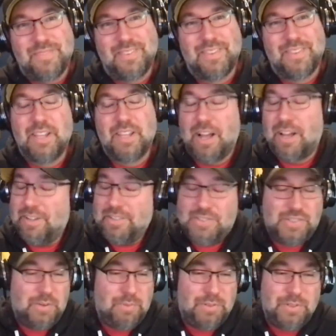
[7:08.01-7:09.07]
I
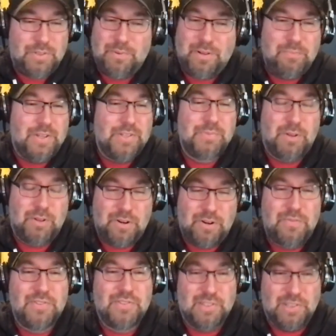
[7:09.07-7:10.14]
stumbled upon Baseball
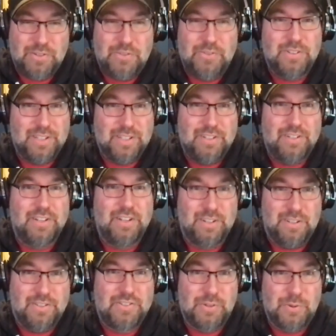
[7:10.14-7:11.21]
Reference literally in in
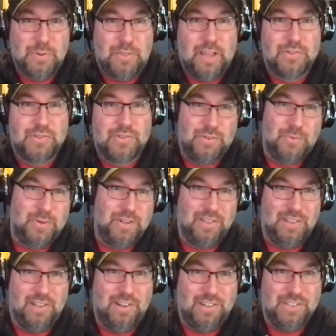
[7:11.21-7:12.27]
2000 when it
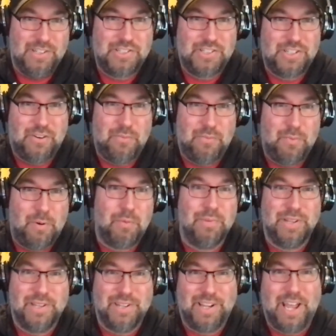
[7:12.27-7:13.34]
launched. I remember
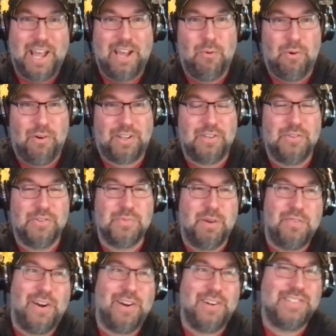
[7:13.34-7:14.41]
being at work; it was my
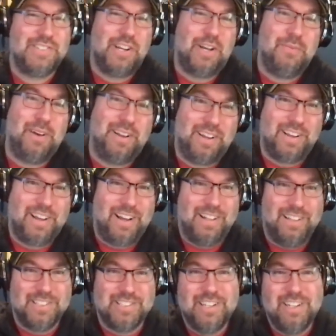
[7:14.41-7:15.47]
first job out of
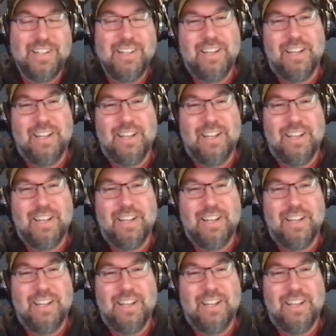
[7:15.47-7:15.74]
college, mm.